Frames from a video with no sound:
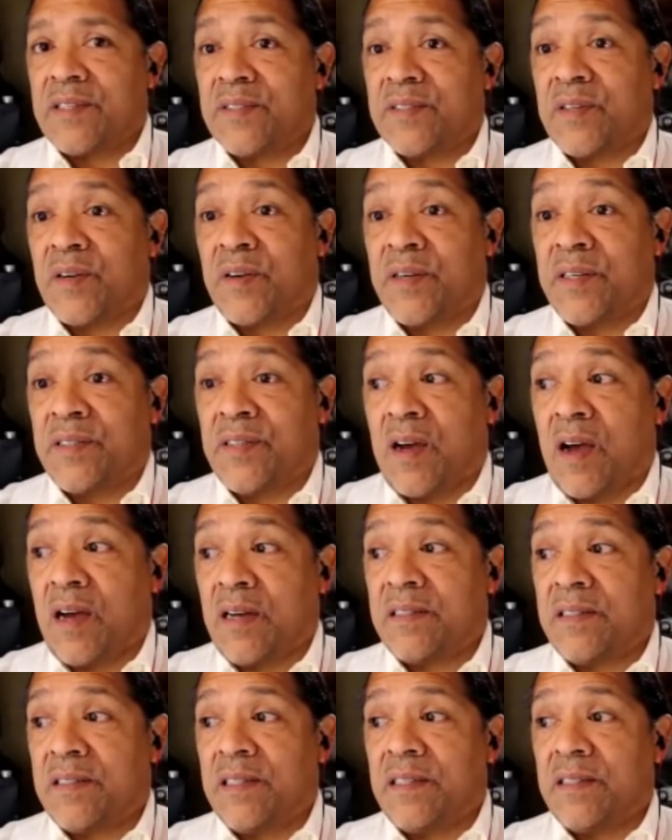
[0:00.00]
are in
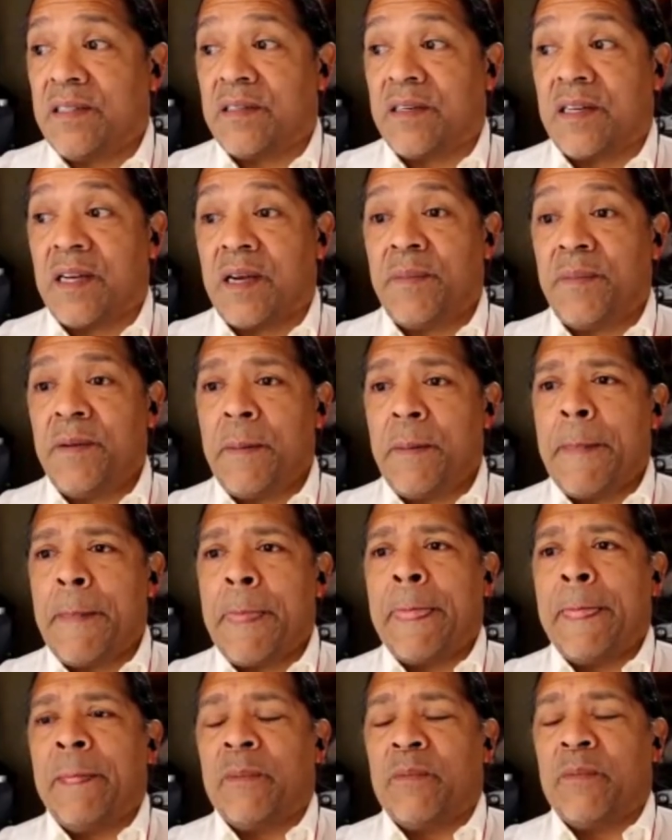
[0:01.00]
talks here. They're coming.
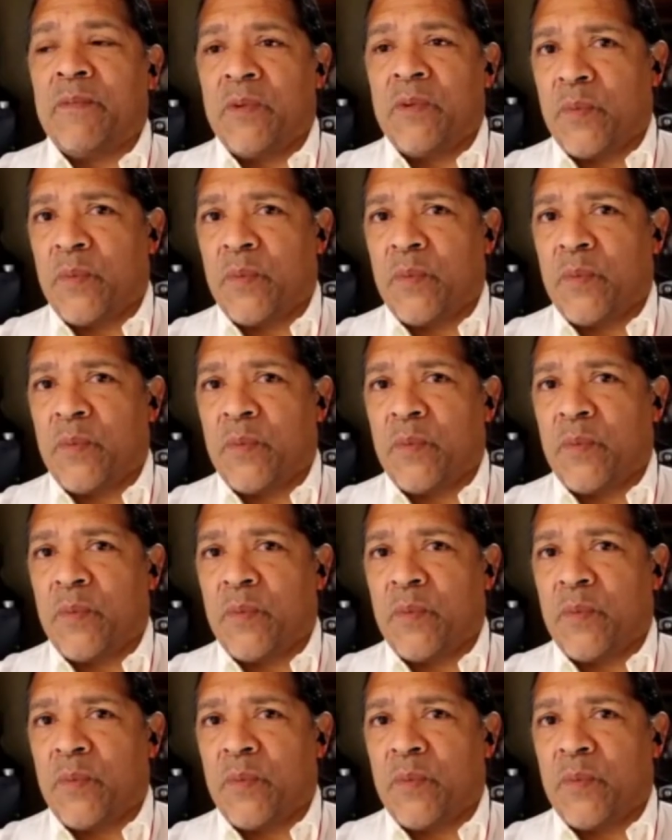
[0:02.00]
The